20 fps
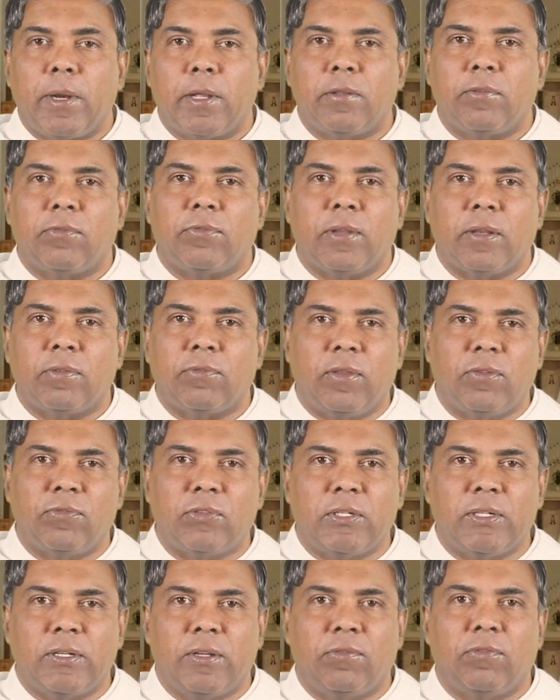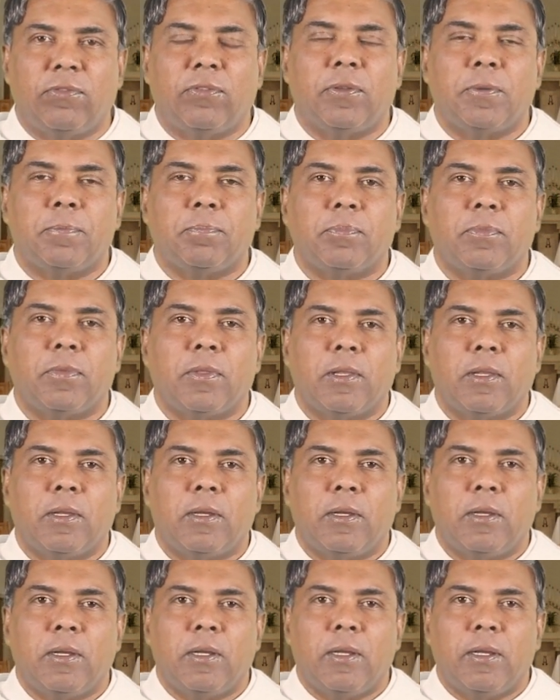brothers and sisters,
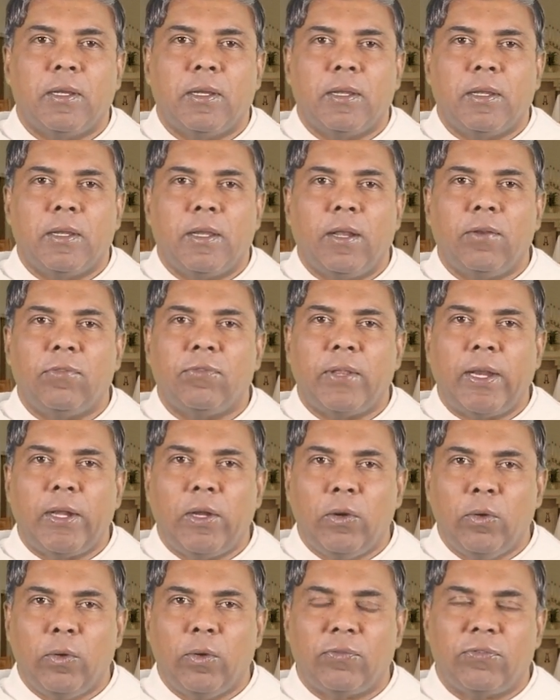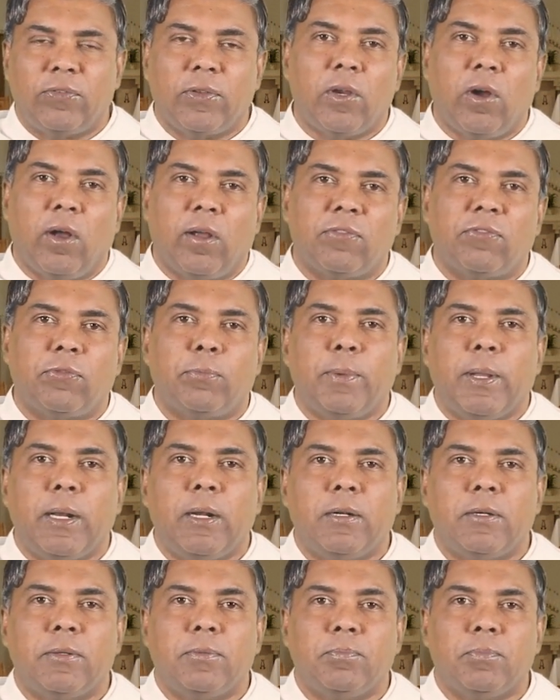in St. Luke's Gospel,